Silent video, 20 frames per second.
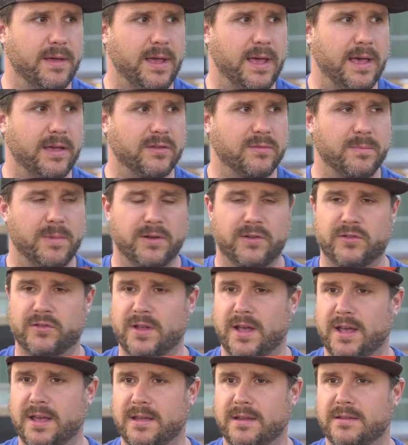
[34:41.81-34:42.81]
as much
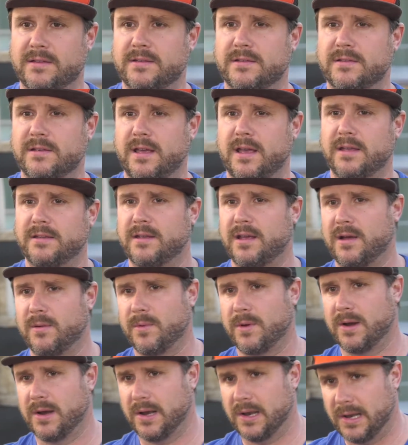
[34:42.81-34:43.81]
science as I
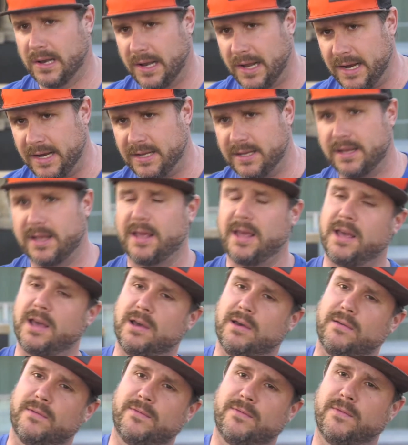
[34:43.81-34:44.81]
would like to
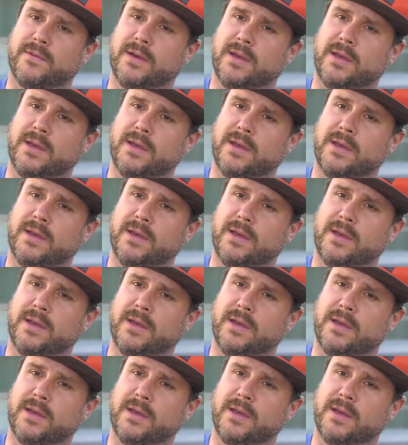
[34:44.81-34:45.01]
have